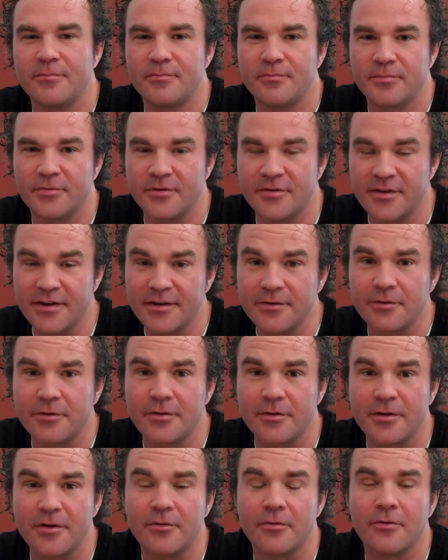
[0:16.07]

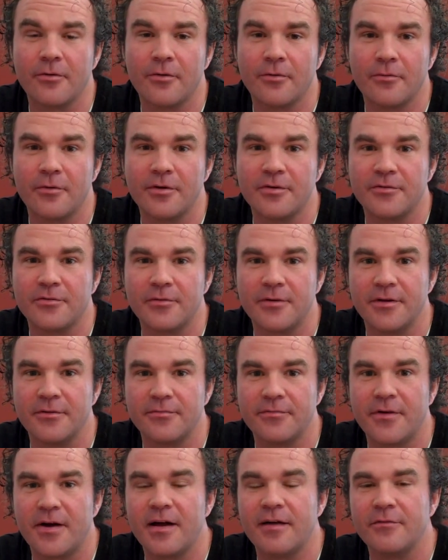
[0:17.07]
particularly Core
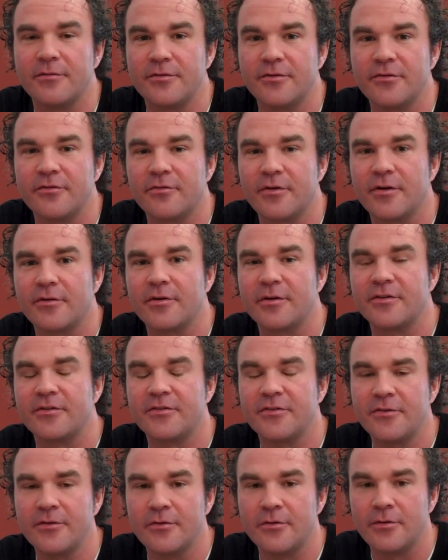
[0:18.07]
125, which is Rhetoric
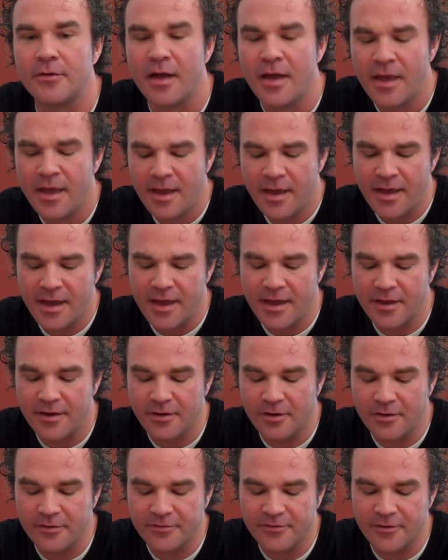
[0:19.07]
2,
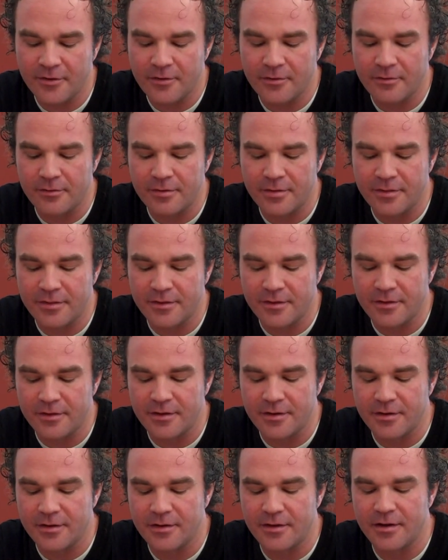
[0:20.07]
and also
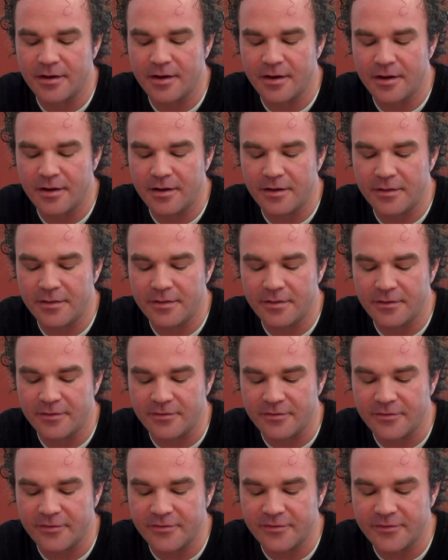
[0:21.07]
the
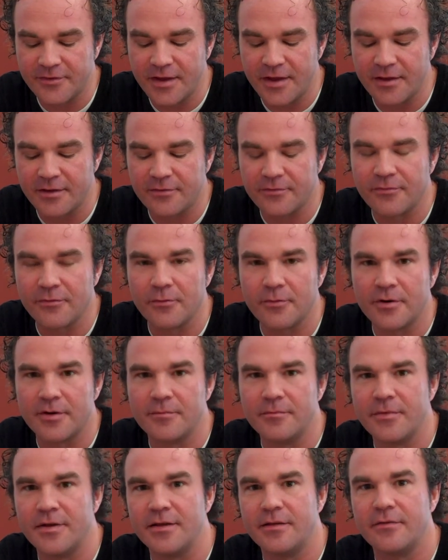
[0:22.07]
stakes for what
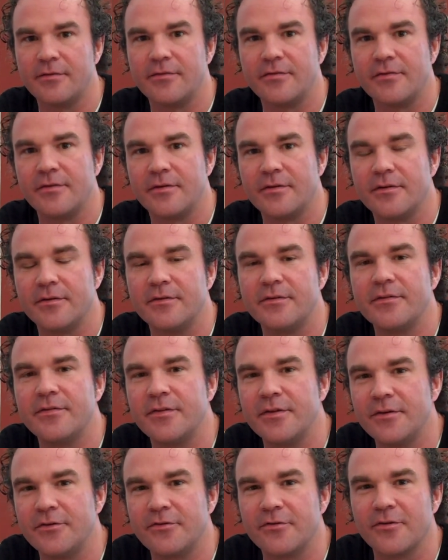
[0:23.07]
it means to
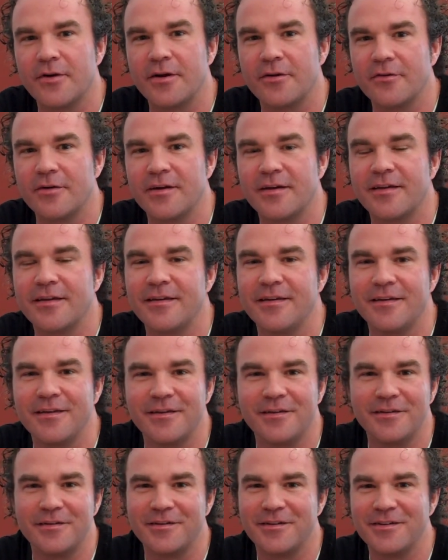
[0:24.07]
teach rhetoric
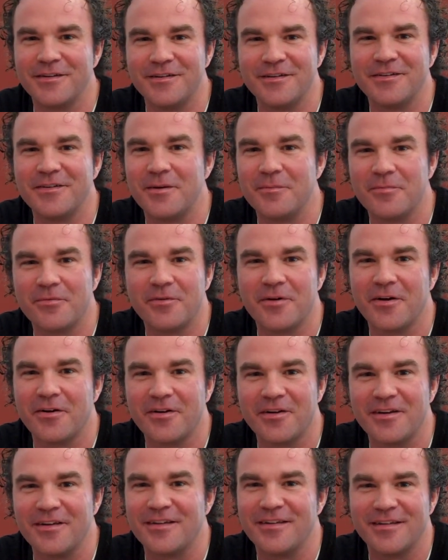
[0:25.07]
in
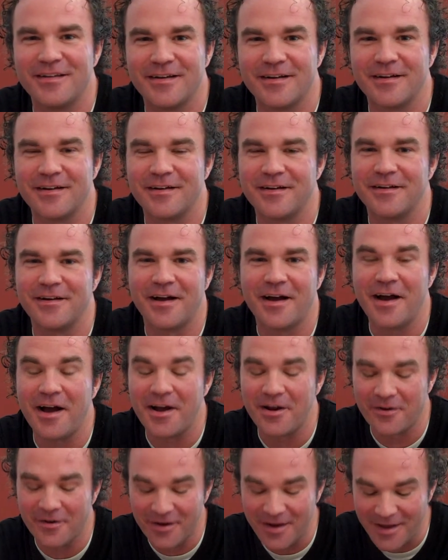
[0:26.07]
contemporary
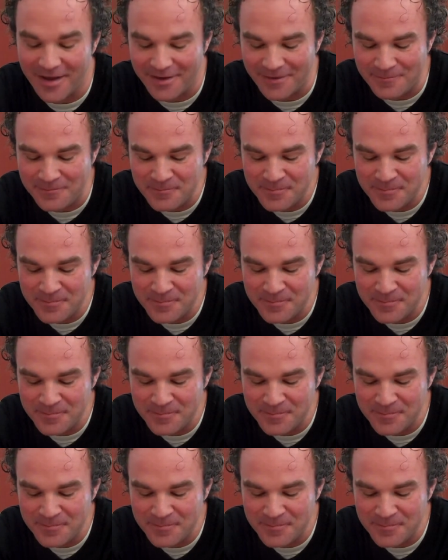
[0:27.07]
higher ed.